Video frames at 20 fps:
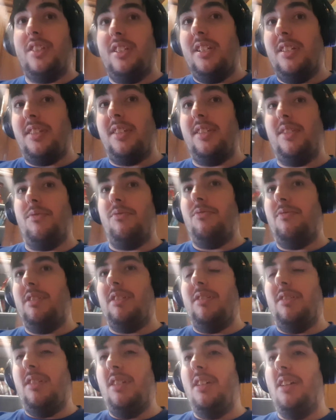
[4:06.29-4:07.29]
this
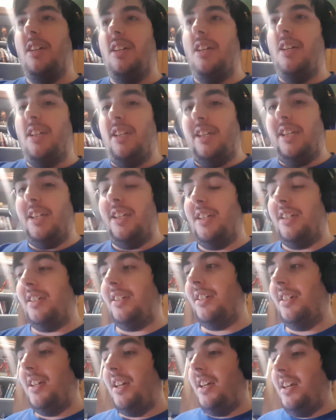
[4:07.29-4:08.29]
one
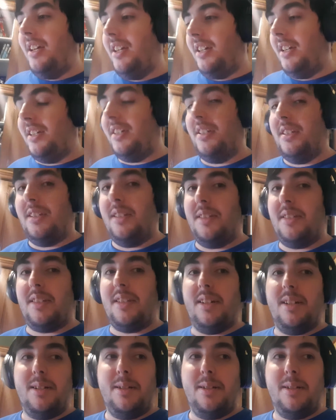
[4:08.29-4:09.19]
here, is